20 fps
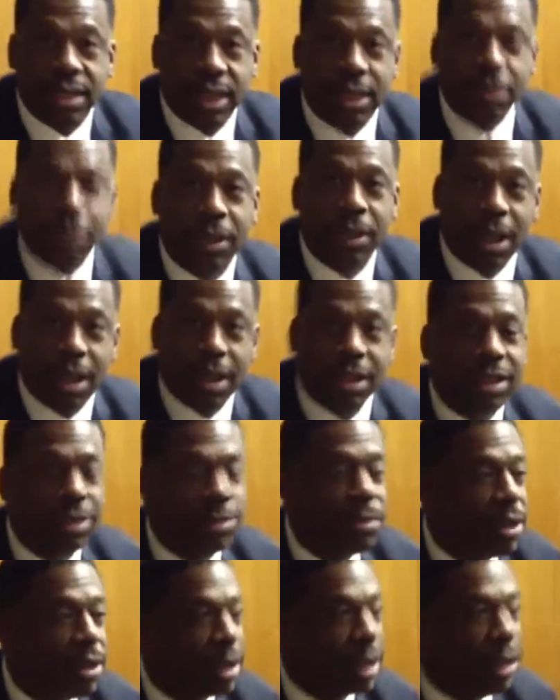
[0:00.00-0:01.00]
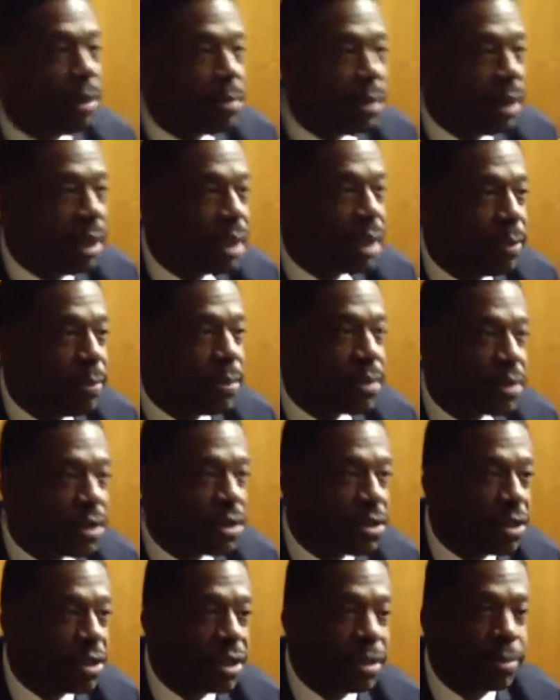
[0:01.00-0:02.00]
He will ultimately be in a
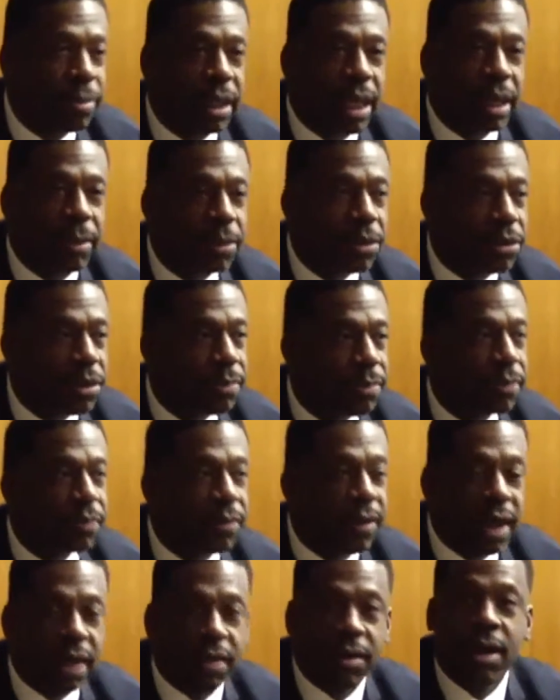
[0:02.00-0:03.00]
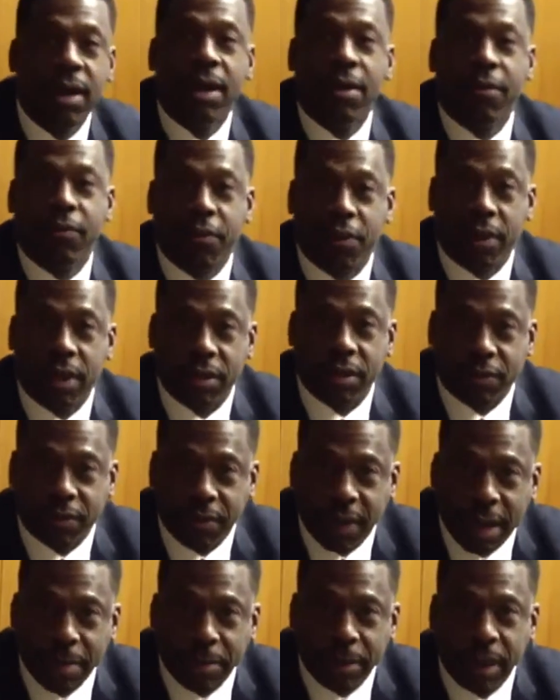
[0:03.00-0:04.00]
position to be able to provide for his
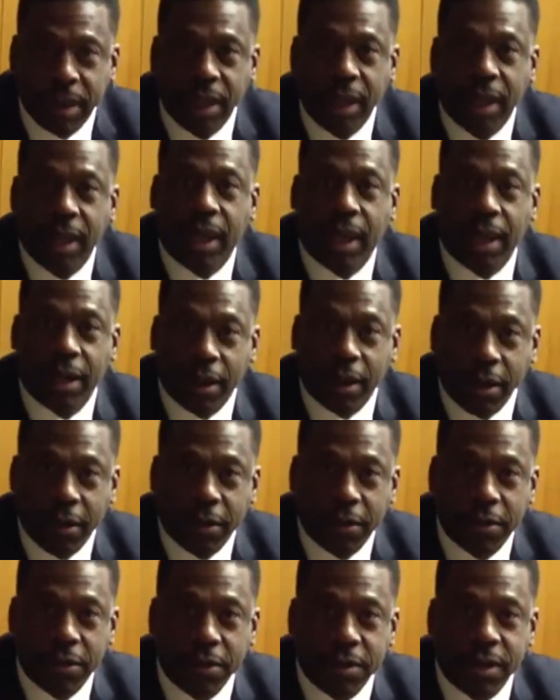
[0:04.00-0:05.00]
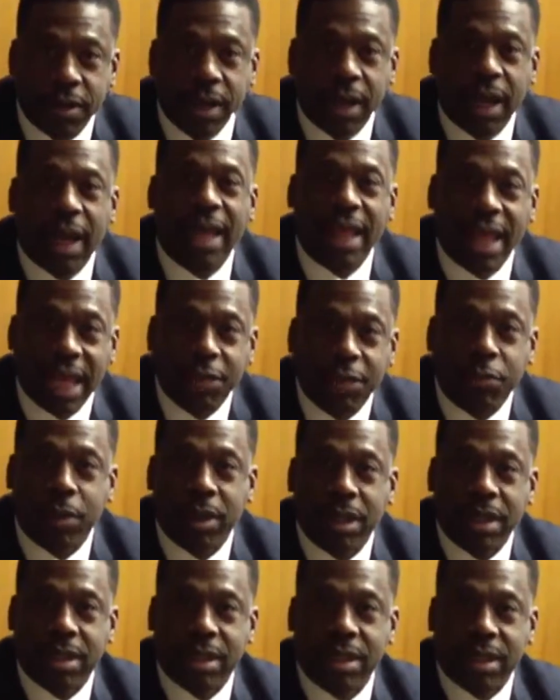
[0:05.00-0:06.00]
family and others. And that's what
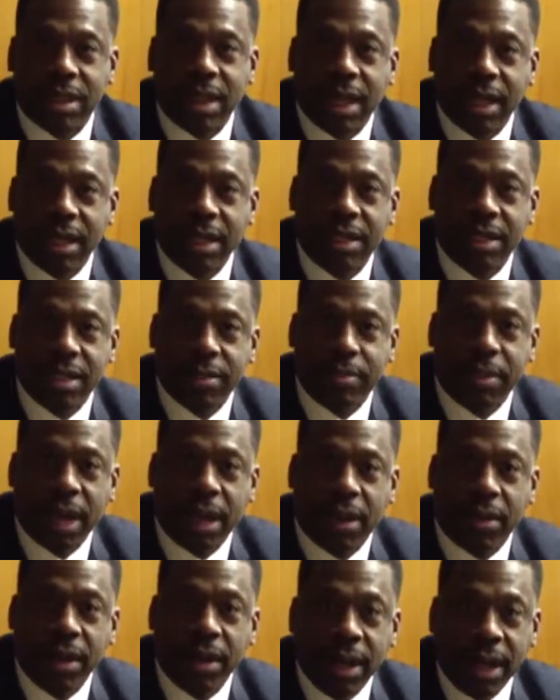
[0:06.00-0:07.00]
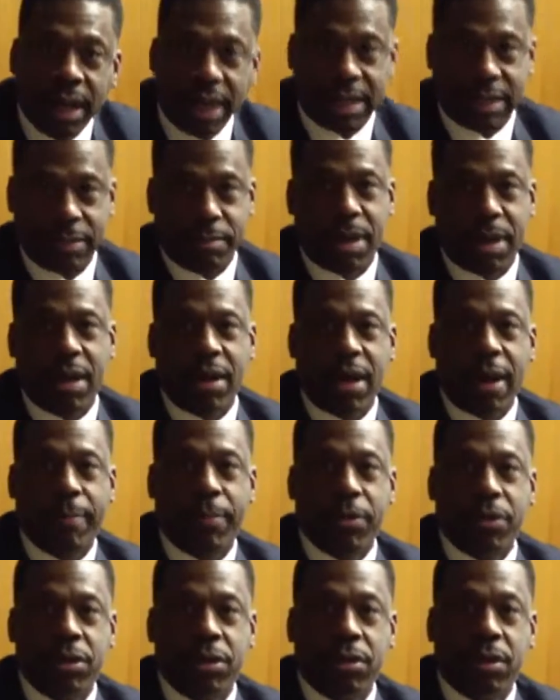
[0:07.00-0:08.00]
this society is about. It's about
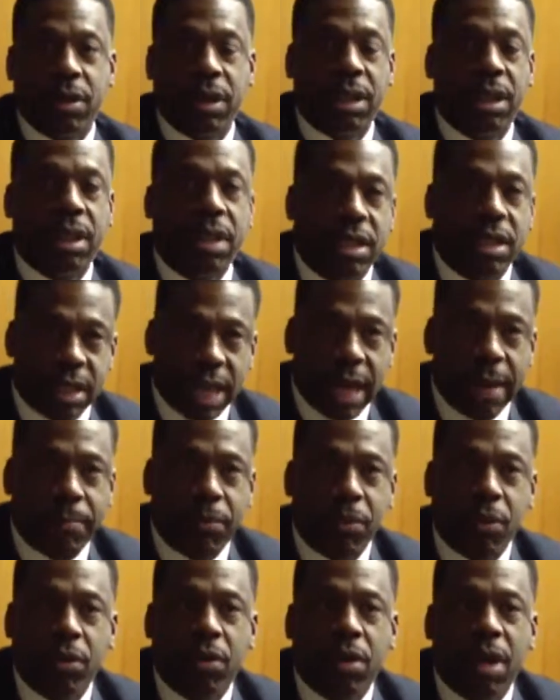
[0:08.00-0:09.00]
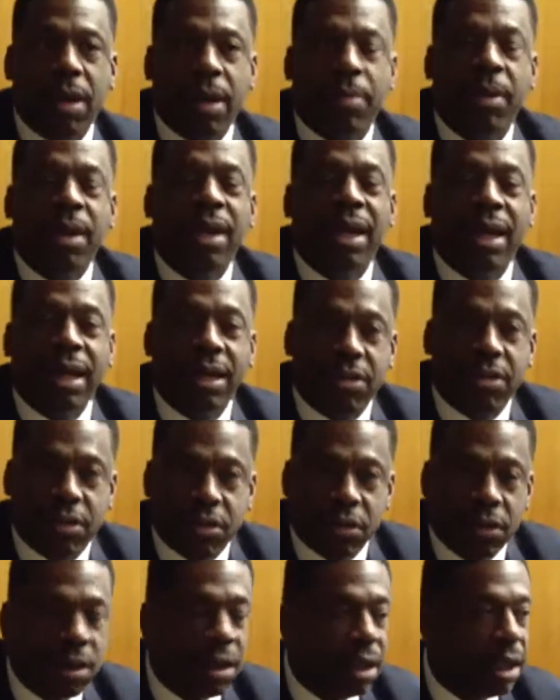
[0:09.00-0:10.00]
opportunity. The TAP program is
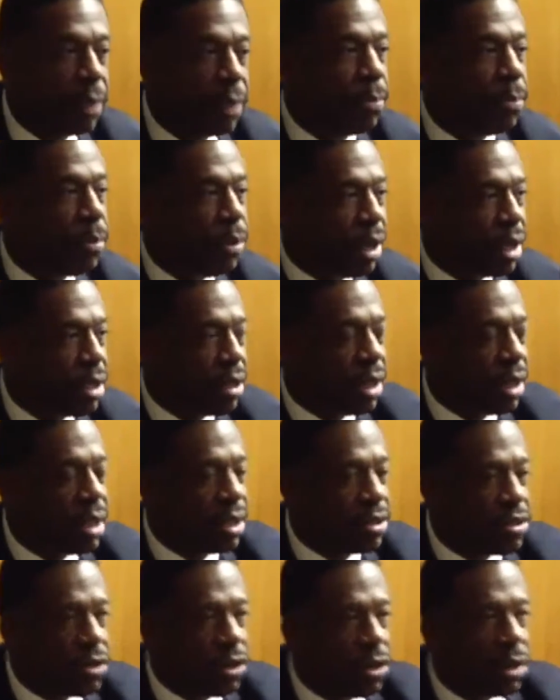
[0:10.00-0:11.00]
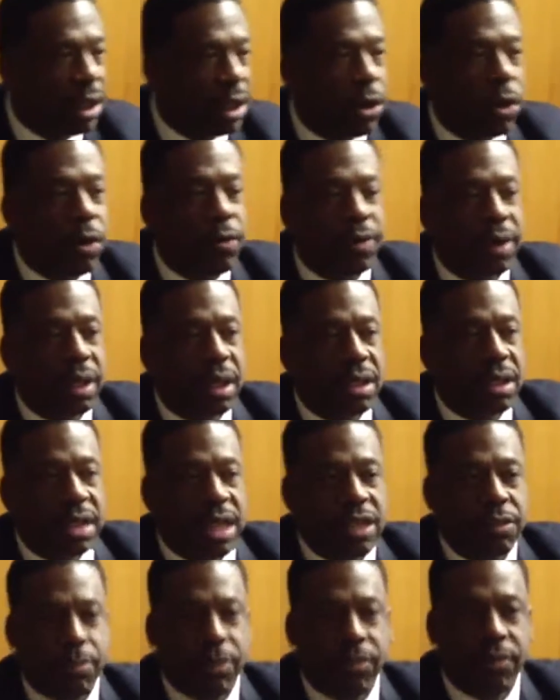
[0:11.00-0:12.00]
certainly over the years
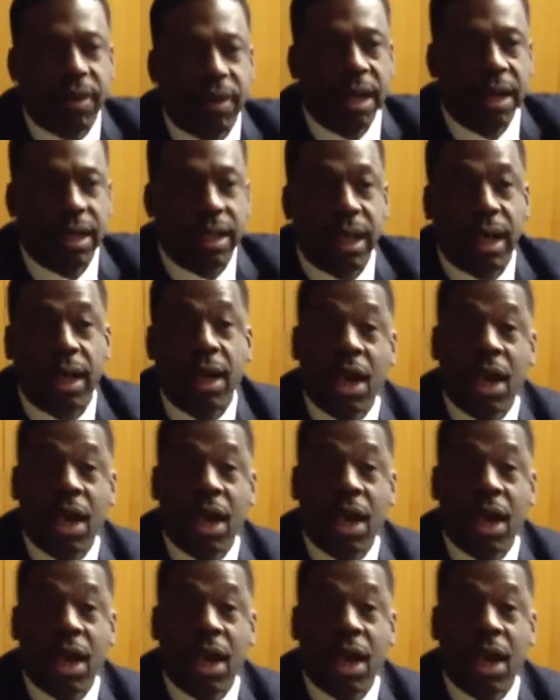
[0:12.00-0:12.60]
has provided that.